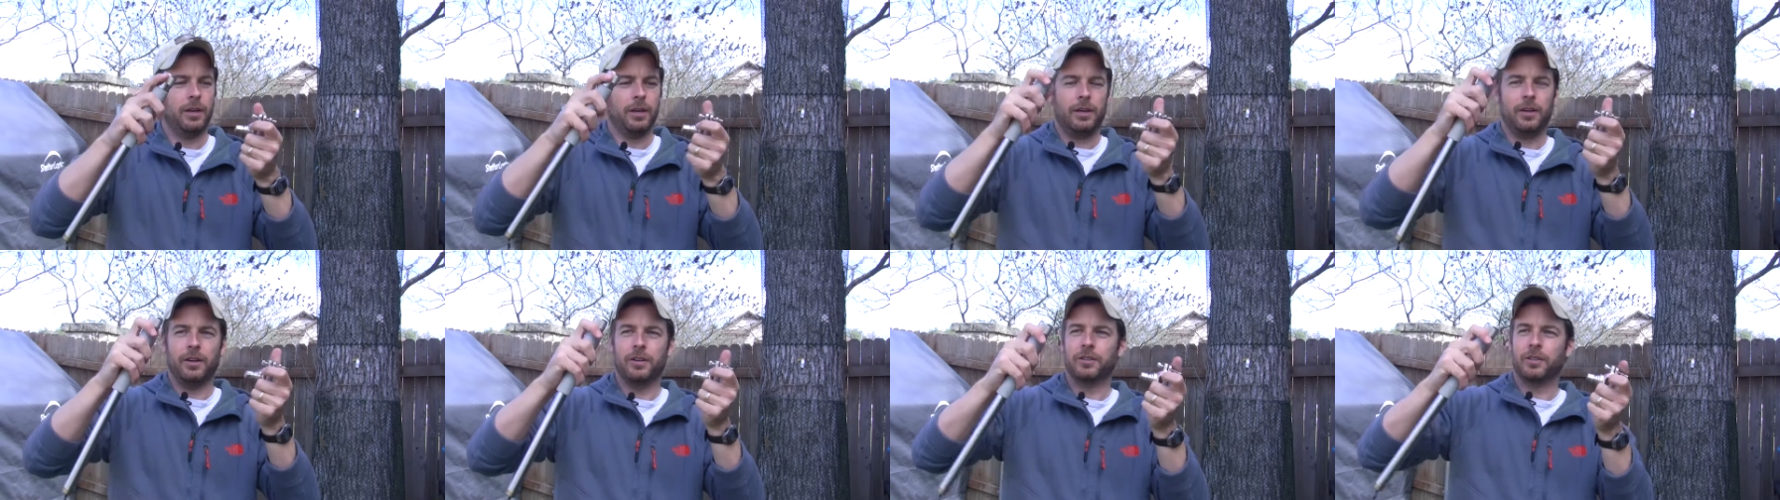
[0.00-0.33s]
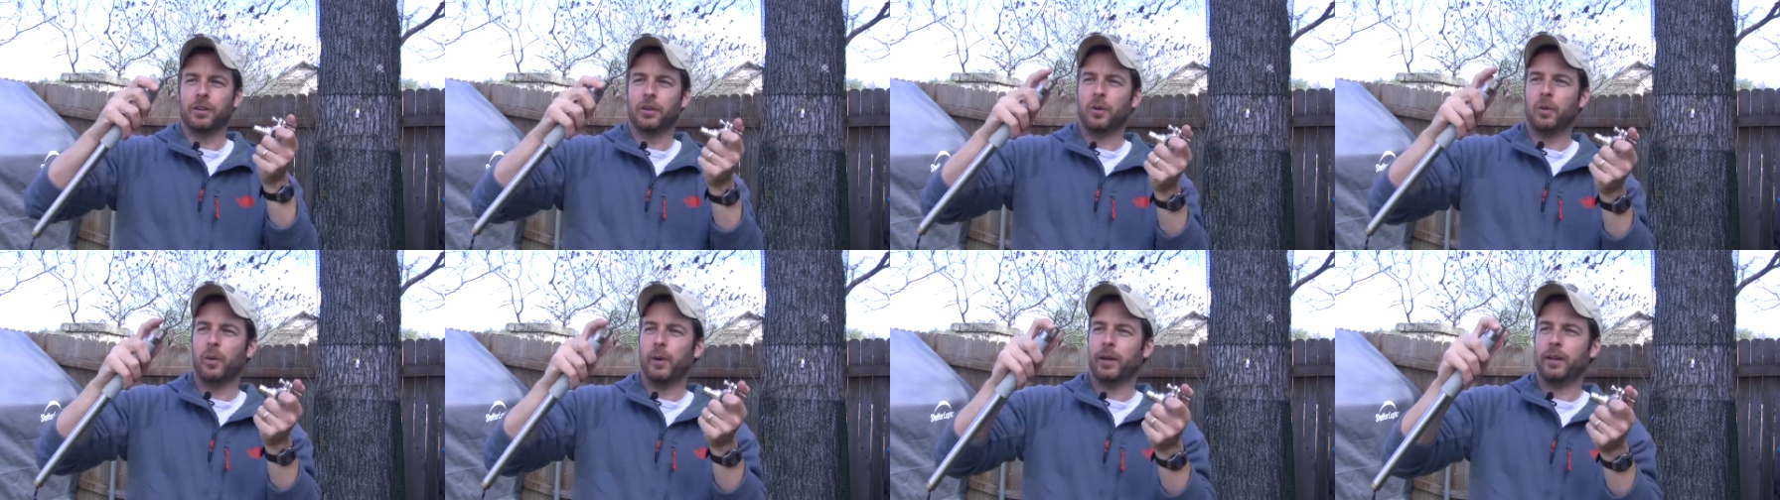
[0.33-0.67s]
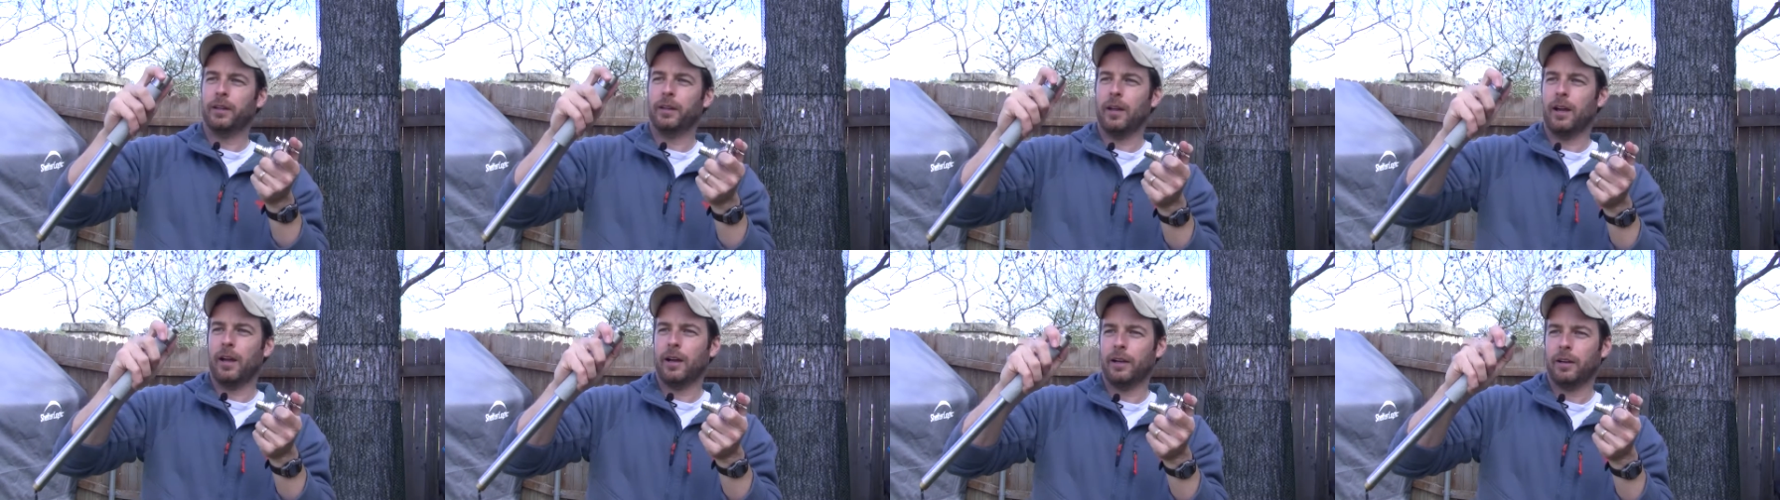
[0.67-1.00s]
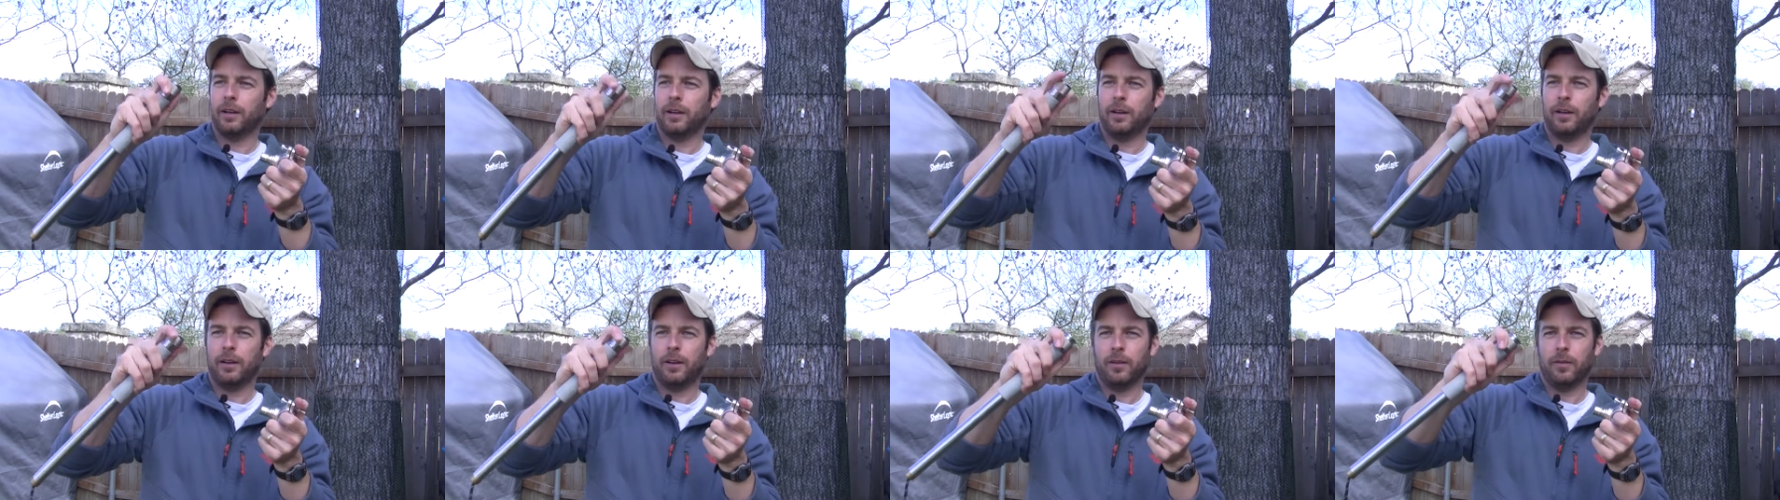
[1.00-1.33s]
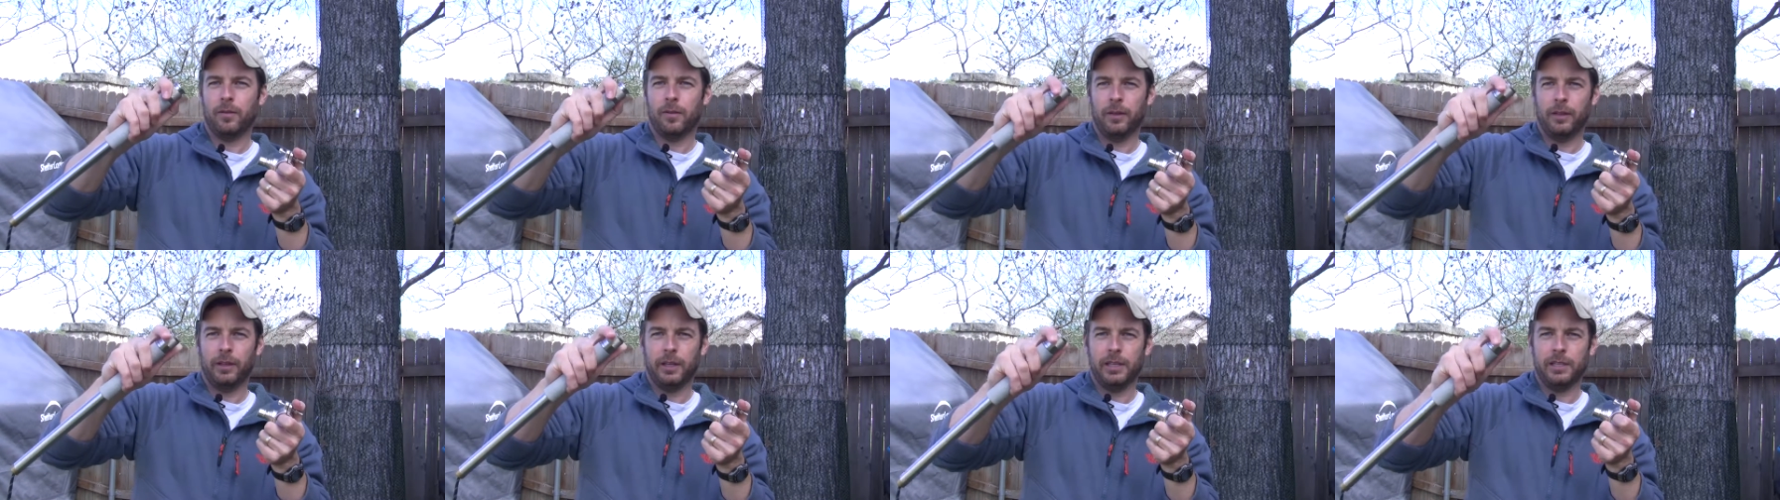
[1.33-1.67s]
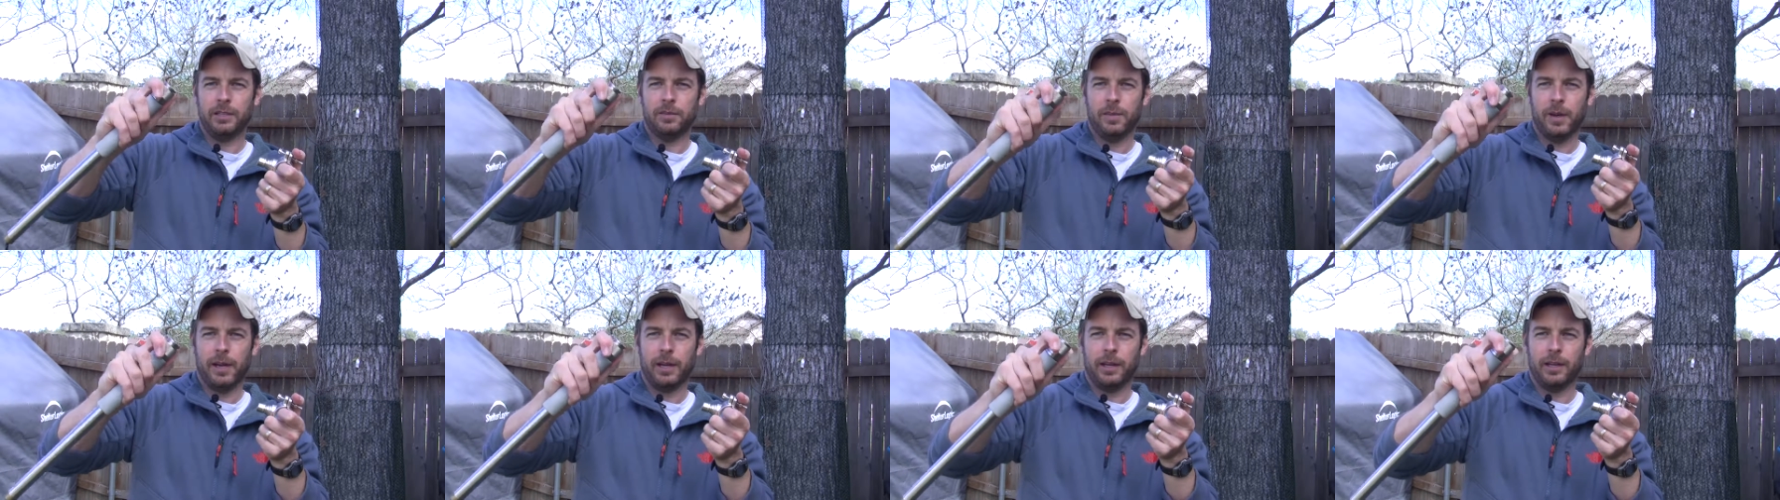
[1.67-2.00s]
There's a quick lock
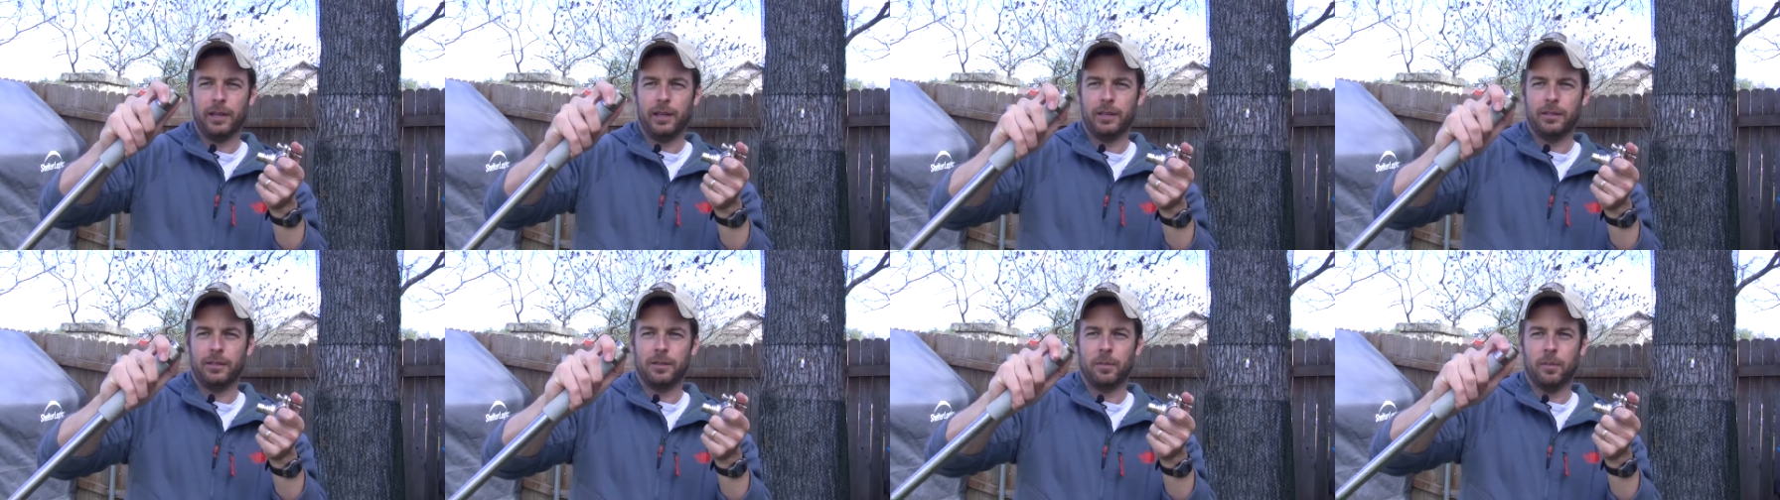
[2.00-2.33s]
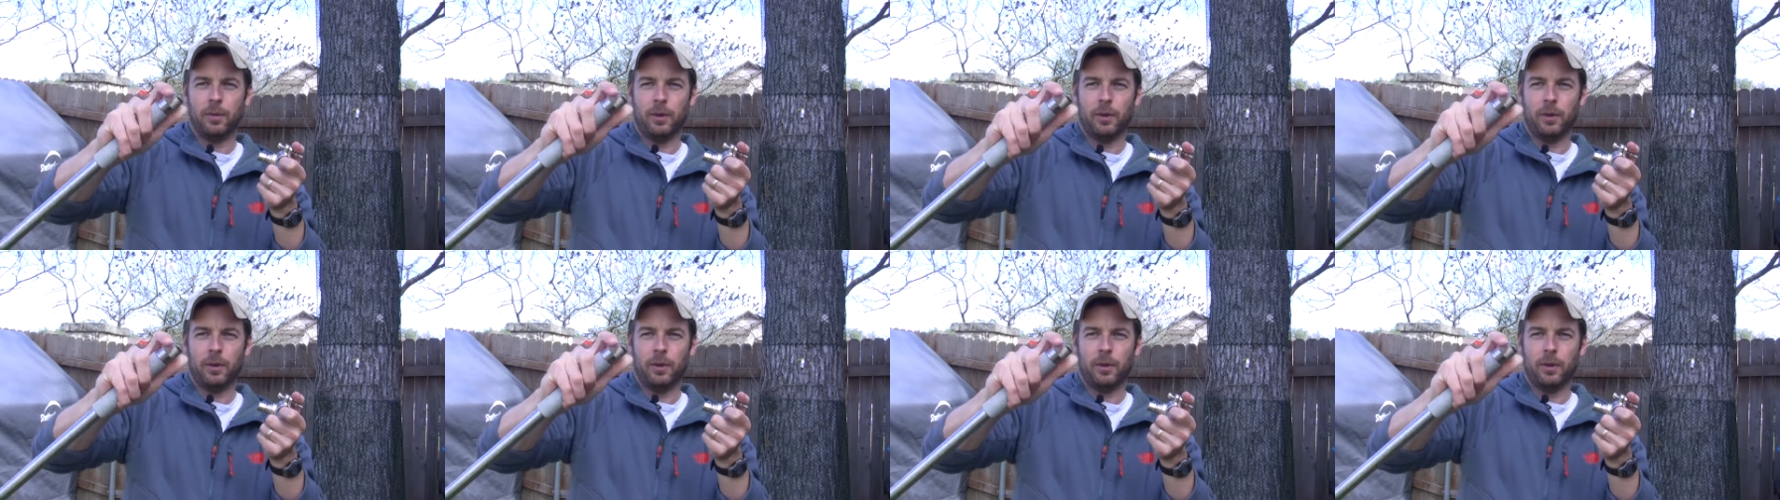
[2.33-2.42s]
release mechanism